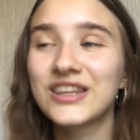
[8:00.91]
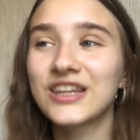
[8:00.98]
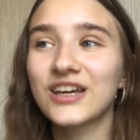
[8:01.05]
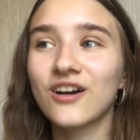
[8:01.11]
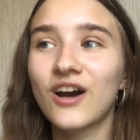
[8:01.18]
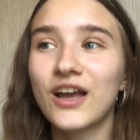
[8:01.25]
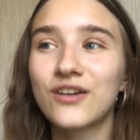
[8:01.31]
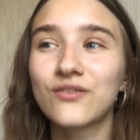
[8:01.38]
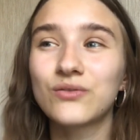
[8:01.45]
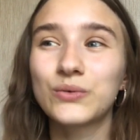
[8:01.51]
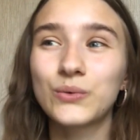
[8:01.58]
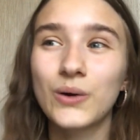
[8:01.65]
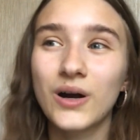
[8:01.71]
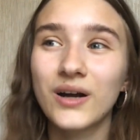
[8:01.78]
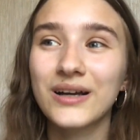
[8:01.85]
the kind of
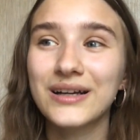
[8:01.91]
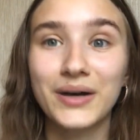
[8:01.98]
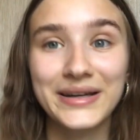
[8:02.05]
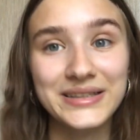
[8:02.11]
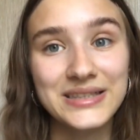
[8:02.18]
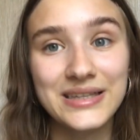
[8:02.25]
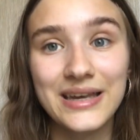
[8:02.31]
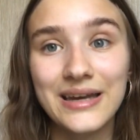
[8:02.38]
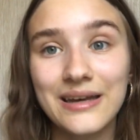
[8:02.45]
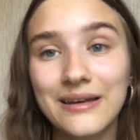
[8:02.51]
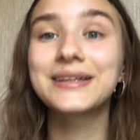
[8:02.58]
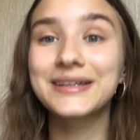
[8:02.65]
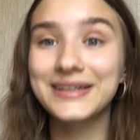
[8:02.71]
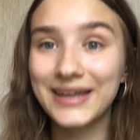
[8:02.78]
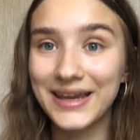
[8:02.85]
work mindset.
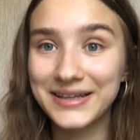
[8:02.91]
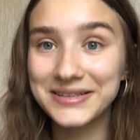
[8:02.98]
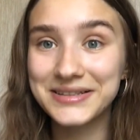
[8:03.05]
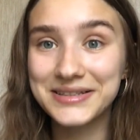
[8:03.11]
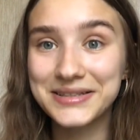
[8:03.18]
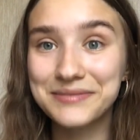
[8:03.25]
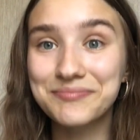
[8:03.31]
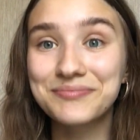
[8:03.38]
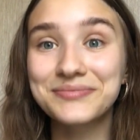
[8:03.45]
The next